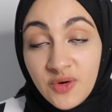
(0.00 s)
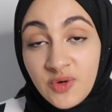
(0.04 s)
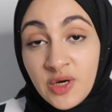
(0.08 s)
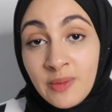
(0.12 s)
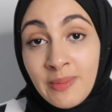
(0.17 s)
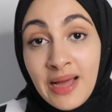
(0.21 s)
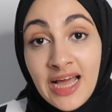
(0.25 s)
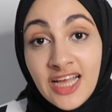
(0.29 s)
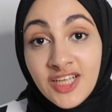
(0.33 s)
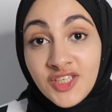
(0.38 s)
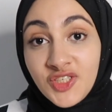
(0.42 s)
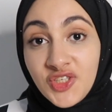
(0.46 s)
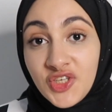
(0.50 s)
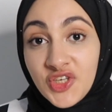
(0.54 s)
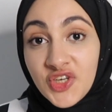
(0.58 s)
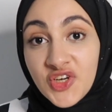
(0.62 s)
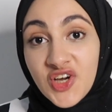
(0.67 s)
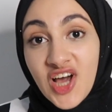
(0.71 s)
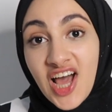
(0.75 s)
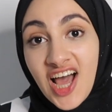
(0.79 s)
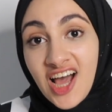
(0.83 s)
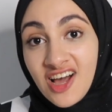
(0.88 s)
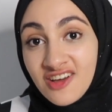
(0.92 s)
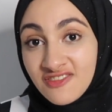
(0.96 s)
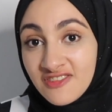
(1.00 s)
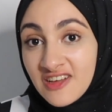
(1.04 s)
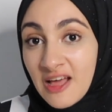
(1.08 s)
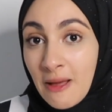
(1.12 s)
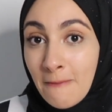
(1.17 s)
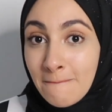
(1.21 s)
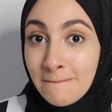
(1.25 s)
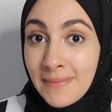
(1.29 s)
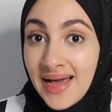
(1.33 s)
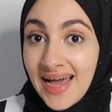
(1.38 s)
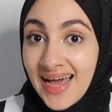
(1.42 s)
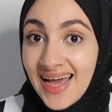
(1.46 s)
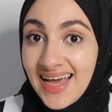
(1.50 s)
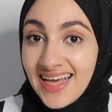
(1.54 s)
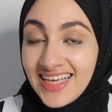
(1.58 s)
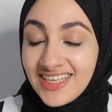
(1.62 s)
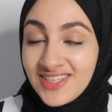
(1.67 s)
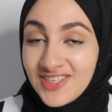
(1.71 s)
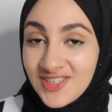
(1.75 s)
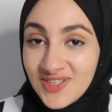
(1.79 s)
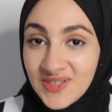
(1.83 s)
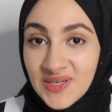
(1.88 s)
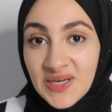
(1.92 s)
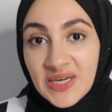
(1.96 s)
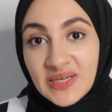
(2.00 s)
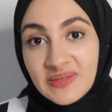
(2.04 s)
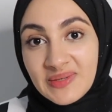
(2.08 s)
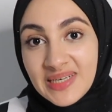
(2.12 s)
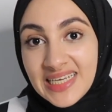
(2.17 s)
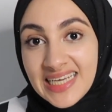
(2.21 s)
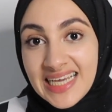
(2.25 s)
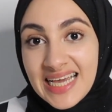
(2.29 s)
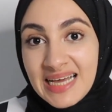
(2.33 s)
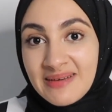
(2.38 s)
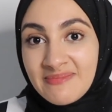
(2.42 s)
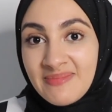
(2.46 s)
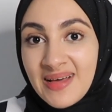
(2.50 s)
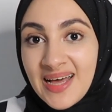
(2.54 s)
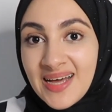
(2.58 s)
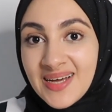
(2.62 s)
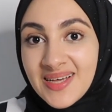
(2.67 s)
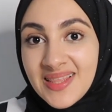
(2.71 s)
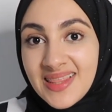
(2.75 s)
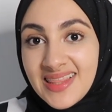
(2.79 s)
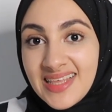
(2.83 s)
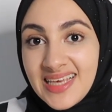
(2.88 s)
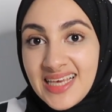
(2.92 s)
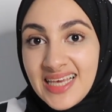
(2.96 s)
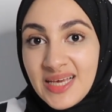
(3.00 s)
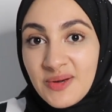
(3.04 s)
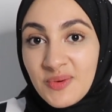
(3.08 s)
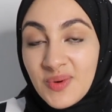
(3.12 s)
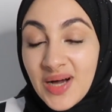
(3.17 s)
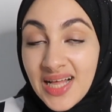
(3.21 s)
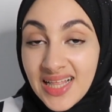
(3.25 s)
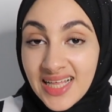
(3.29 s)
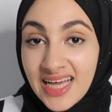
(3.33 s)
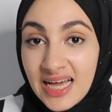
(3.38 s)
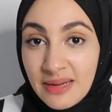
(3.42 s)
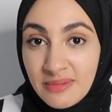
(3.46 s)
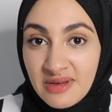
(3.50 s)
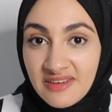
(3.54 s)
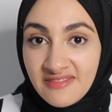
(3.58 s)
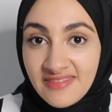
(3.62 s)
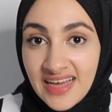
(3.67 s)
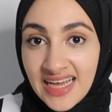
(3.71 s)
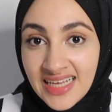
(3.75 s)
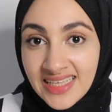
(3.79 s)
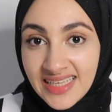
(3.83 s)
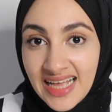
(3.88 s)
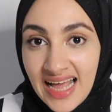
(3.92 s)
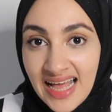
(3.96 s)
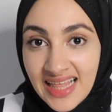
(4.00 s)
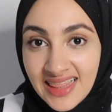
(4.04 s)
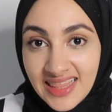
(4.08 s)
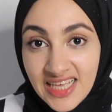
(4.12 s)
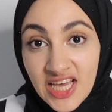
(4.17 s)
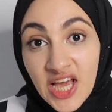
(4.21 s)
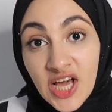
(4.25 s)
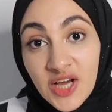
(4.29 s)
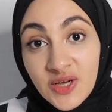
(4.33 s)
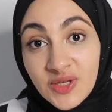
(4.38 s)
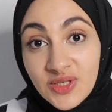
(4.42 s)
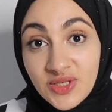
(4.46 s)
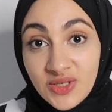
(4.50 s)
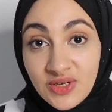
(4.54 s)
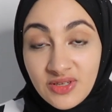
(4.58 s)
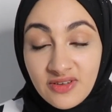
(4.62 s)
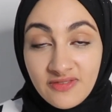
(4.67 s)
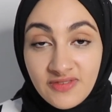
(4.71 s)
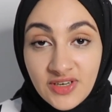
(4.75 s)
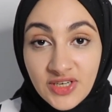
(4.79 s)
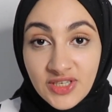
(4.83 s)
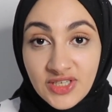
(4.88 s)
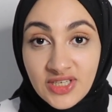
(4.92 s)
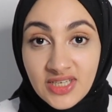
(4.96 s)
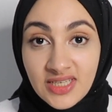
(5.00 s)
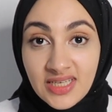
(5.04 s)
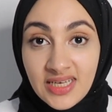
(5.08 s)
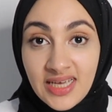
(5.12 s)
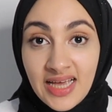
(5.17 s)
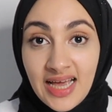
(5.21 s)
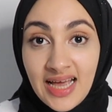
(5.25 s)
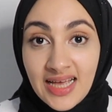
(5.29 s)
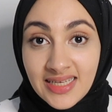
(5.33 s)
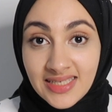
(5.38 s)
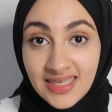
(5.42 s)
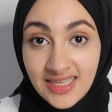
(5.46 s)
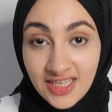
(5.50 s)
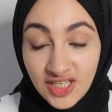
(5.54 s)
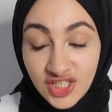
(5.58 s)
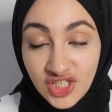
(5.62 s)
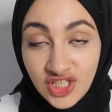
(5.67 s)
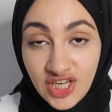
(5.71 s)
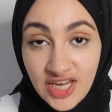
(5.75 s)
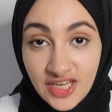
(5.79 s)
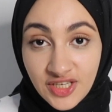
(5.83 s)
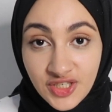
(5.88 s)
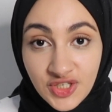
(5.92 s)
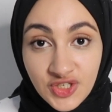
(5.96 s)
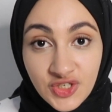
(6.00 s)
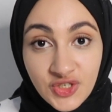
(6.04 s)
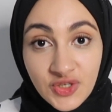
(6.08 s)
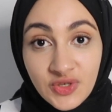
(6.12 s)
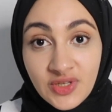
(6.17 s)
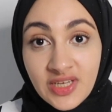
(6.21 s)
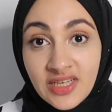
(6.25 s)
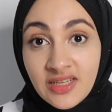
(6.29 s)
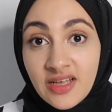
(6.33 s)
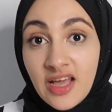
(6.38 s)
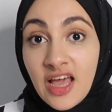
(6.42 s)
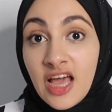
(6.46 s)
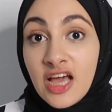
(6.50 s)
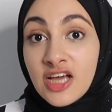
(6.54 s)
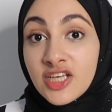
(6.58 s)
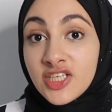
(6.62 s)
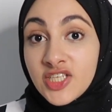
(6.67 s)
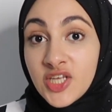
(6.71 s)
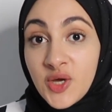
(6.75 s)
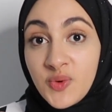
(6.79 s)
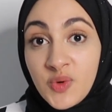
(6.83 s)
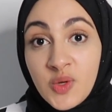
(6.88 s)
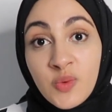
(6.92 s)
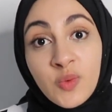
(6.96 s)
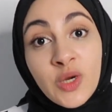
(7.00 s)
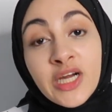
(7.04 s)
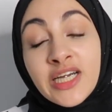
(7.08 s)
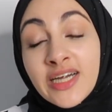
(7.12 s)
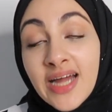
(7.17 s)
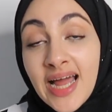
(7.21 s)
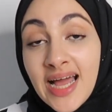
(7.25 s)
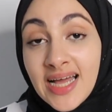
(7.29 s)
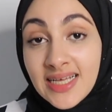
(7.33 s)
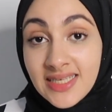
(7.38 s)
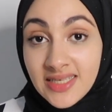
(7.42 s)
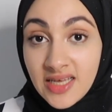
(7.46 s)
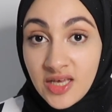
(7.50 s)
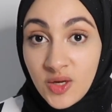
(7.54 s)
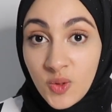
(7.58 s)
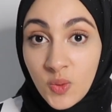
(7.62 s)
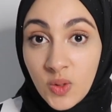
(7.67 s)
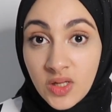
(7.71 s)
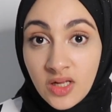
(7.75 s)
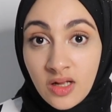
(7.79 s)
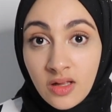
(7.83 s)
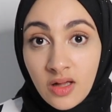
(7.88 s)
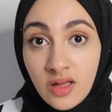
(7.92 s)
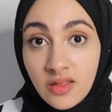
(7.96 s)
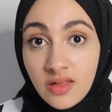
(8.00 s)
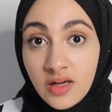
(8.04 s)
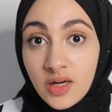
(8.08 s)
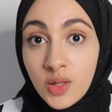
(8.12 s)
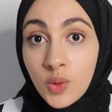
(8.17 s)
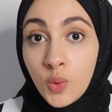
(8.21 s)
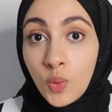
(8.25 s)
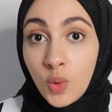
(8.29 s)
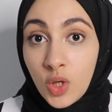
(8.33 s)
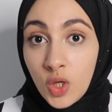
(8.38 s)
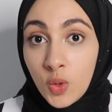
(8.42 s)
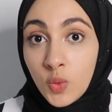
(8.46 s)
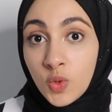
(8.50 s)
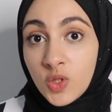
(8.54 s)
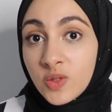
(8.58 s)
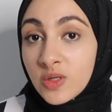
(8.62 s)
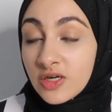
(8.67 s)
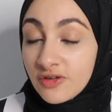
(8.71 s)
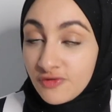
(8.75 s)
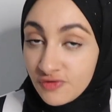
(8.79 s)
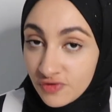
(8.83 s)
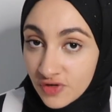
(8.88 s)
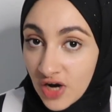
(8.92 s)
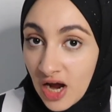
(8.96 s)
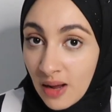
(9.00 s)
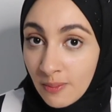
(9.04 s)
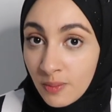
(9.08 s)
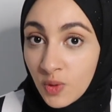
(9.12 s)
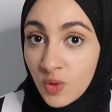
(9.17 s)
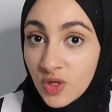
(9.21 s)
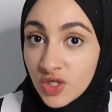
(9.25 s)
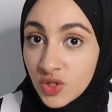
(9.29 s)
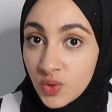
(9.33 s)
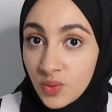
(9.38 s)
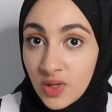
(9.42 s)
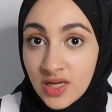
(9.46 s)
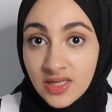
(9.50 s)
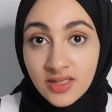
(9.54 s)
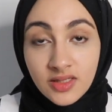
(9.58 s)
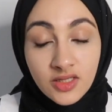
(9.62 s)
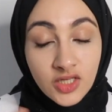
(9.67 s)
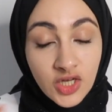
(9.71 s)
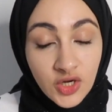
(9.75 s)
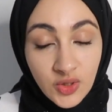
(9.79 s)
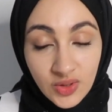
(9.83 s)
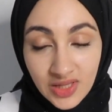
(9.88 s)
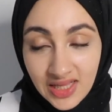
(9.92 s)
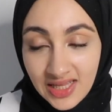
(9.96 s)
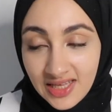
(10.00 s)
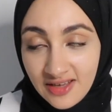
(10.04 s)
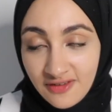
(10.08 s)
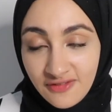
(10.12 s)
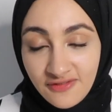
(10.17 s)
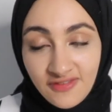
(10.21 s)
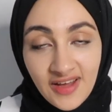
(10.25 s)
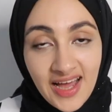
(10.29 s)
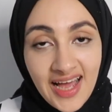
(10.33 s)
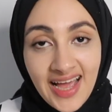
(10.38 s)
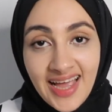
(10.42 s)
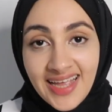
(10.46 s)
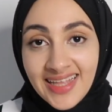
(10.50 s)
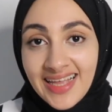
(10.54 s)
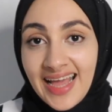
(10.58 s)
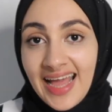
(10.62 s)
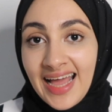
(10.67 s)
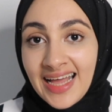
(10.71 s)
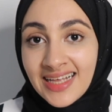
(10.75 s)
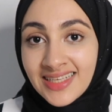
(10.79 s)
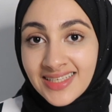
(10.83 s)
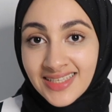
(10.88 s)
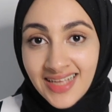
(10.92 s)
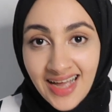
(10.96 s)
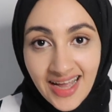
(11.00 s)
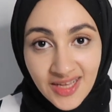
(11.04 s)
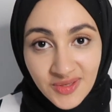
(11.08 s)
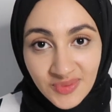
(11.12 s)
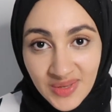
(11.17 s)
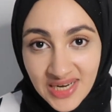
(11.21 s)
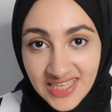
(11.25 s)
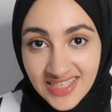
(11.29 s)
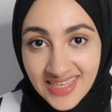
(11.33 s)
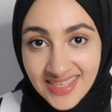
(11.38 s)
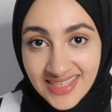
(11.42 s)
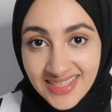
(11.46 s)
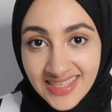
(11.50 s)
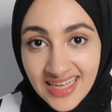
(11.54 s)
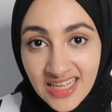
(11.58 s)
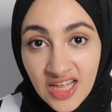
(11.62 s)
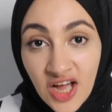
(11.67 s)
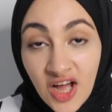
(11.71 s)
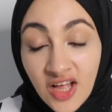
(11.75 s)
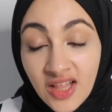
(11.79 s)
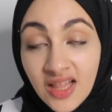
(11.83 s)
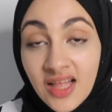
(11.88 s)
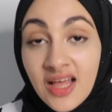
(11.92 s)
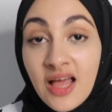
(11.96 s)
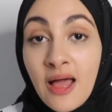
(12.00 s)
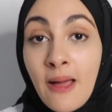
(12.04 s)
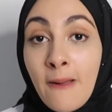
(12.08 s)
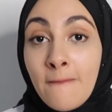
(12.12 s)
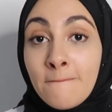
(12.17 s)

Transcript: remind you of my story about the welcome event at the host university as an exchange student. So we were asking one another where we were from, which was totally fine and not racist at all.